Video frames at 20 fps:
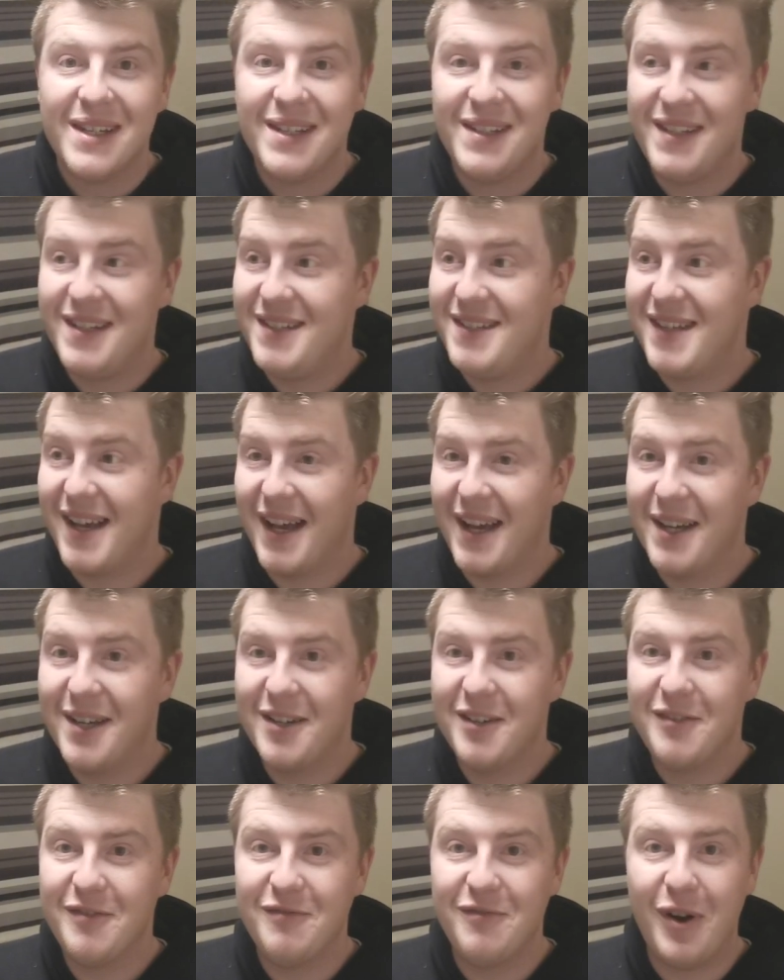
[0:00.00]
Didn't I?
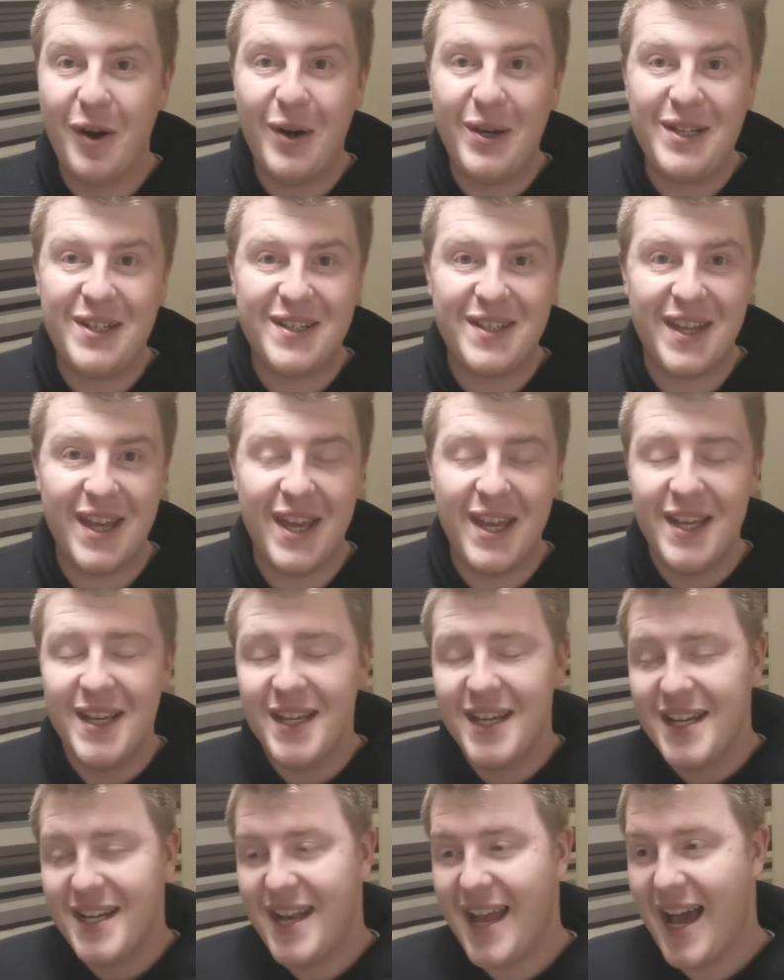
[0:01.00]
Voiced it.
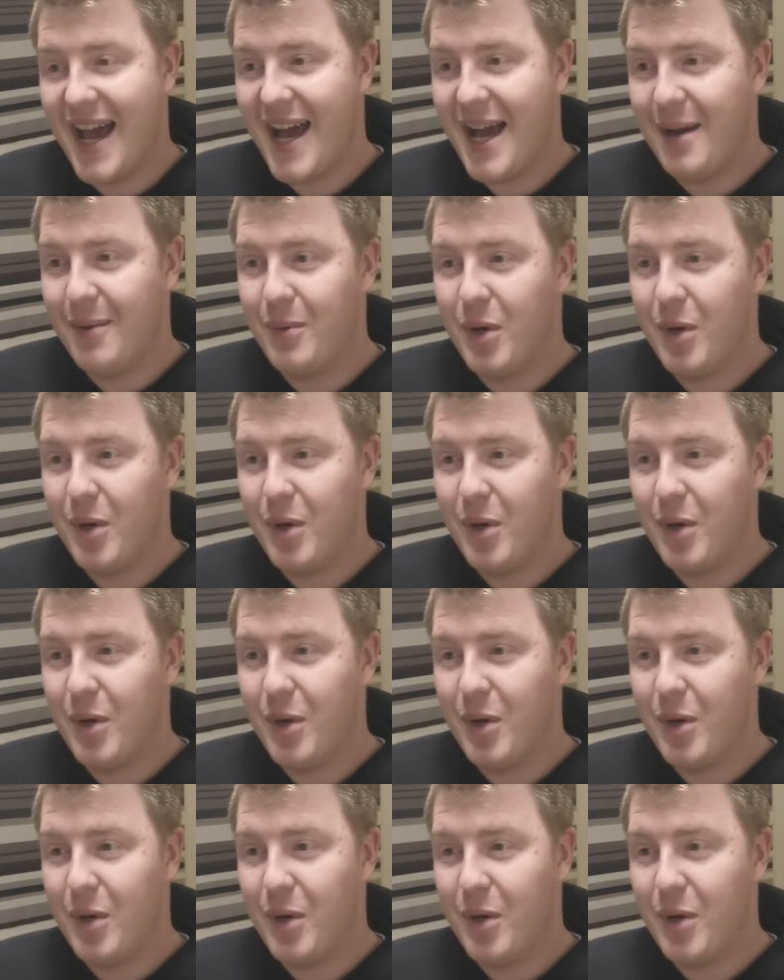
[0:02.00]
Now,